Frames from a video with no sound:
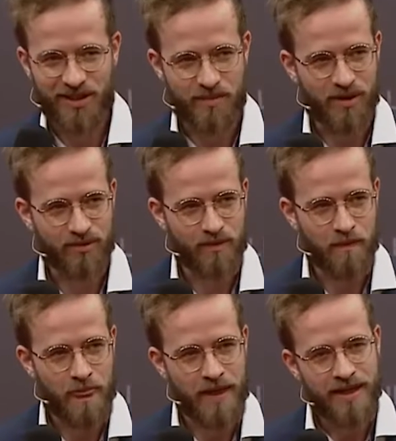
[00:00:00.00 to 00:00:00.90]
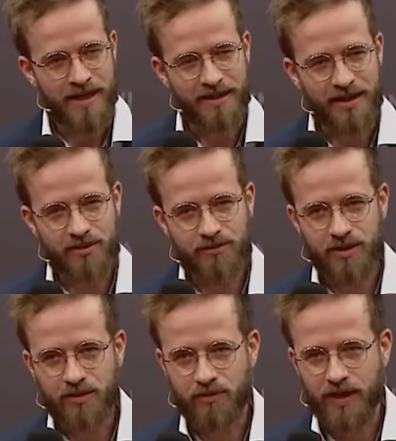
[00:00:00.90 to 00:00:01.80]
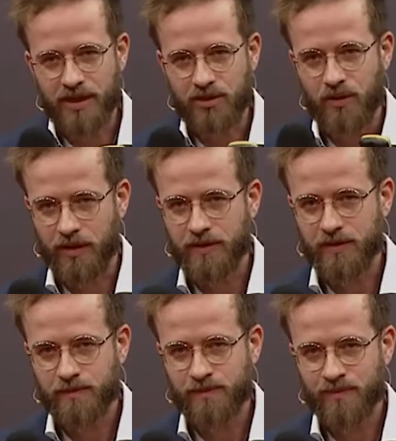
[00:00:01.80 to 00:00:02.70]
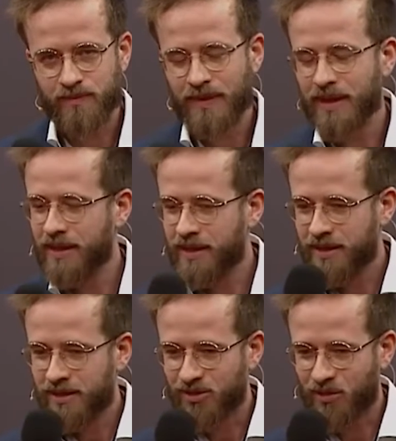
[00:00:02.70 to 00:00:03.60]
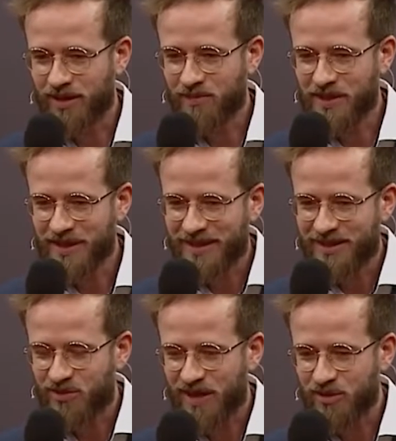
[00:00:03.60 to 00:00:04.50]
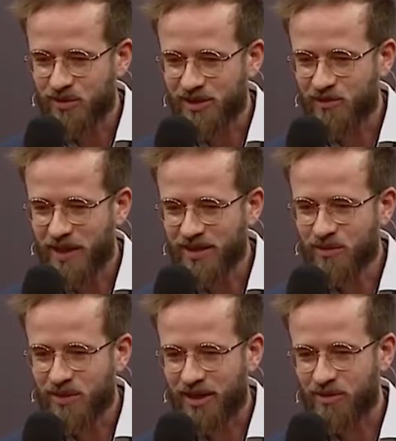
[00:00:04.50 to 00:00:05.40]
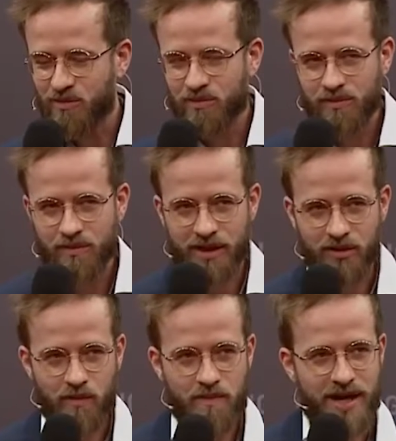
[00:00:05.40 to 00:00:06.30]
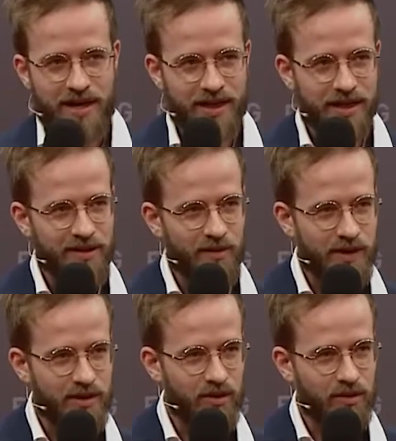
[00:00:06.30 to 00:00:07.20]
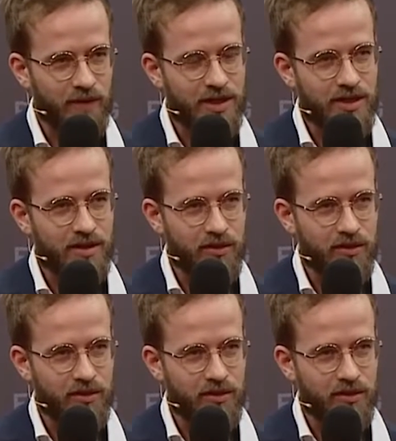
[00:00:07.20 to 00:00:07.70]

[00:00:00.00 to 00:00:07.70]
about. And that's the field of electronics. So let me try to explain you now, by comparing with the conventional